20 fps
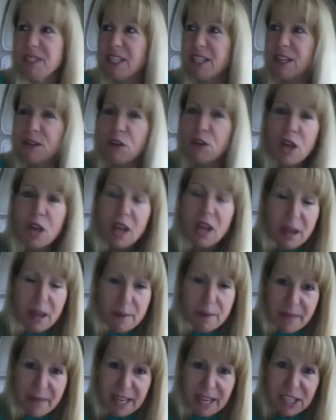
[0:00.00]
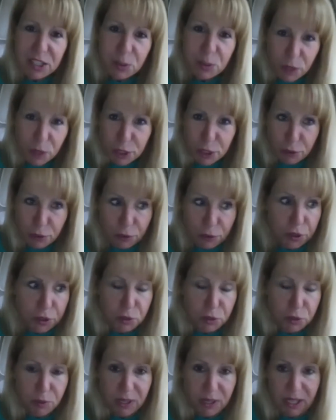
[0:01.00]
It makes what you're
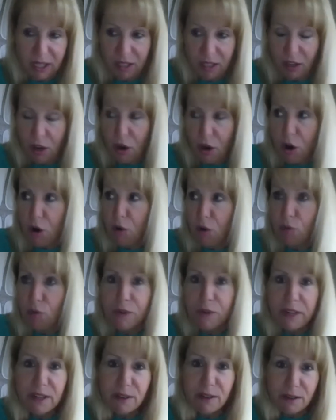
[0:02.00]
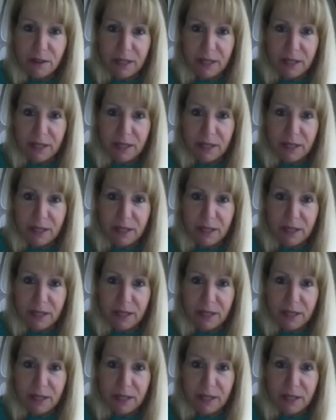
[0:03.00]
doing real.